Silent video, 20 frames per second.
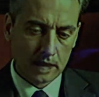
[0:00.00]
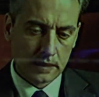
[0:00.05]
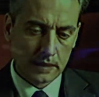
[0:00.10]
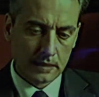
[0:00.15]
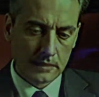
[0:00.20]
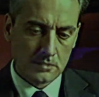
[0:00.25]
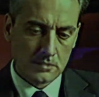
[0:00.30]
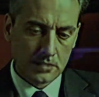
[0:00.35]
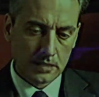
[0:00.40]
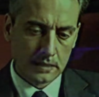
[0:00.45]
I
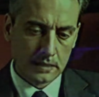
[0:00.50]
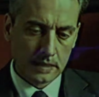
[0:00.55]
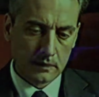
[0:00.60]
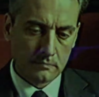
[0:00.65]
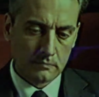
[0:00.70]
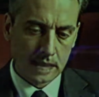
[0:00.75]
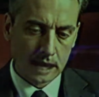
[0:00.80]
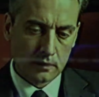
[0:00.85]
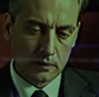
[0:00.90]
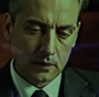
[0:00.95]
can see
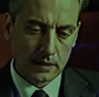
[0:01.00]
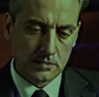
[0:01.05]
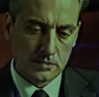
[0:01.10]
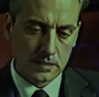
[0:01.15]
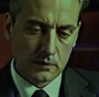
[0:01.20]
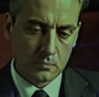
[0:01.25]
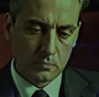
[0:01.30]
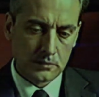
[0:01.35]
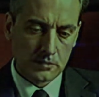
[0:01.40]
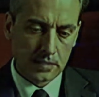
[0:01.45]
him now as
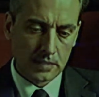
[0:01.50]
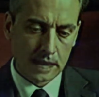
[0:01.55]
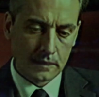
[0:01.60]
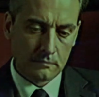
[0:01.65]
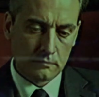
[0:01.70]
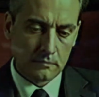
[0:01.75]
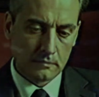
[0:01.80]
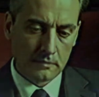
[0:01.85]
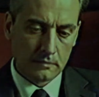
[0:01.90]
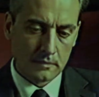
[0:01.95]
he was
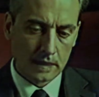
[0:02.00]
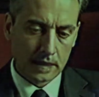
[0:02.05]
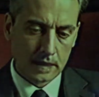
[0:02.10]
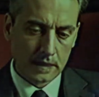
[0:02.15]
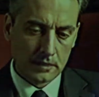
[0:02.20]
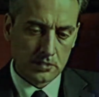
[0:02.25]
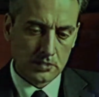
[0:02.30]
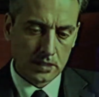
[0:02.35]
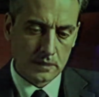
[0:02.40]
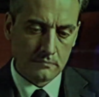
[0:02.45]
then, and
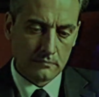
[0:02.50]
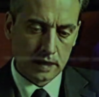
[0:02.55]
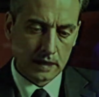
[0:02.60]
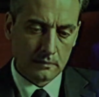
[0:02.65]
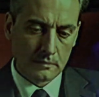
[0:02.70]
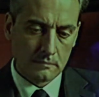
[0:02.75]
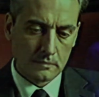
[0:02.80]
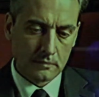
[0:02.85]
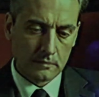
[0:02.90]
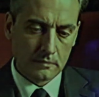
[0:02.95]
I
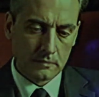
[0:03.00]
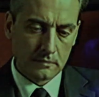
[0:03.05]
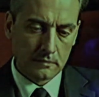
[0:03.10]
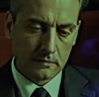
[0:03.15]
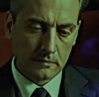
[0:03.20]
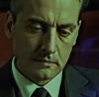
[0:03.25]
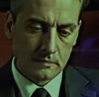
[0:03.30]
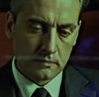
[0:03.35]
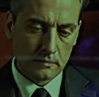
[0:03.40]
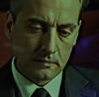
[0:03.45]
shiver.
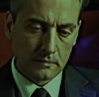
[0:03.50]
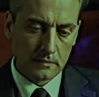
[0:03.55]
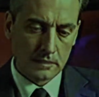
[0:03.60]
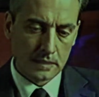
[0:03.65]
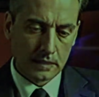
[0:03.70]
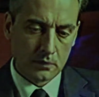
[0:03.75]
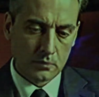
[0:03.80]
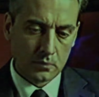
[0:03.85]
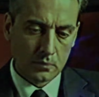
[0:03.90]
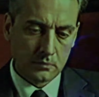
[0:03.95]

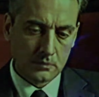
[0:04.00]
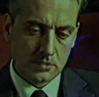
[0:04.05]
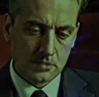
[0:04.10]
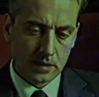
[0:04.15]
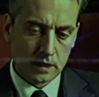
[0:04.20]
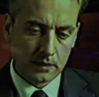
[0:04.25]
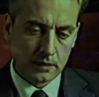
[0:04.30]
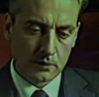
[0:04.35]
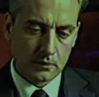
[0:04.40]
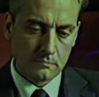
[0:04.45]
He grew
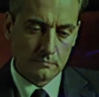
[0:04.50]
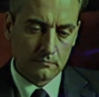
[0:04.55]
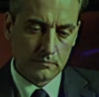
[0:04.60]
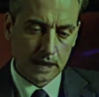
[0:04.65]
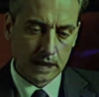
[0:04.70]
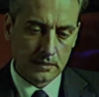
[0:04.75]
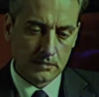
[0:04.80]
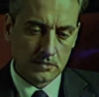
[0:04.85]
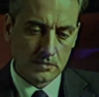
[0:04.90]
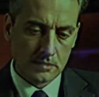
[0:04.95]
sterner of
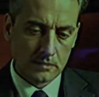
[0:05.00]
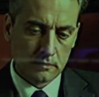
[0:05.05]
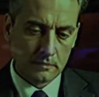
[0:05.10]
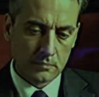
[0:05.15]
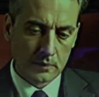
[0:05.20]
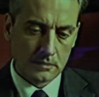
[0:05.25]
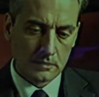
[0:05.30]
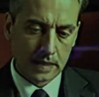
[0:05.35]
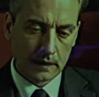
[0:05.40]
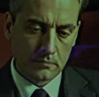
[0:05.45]
face,
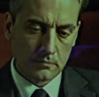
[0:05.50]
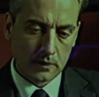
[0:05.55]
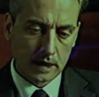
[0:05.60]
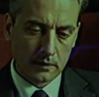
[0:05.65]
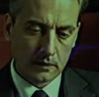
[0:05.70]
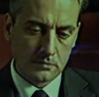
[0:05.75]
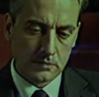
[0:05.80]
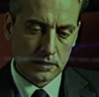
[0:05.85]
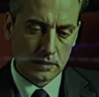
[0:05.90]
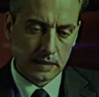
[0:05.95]
but never
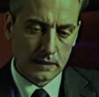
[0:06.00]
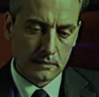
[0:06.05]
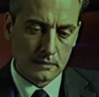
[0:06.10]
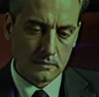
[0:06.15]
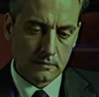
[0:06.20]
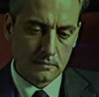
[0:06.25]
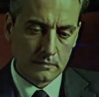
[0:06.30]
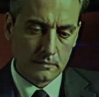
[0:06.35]
elderly.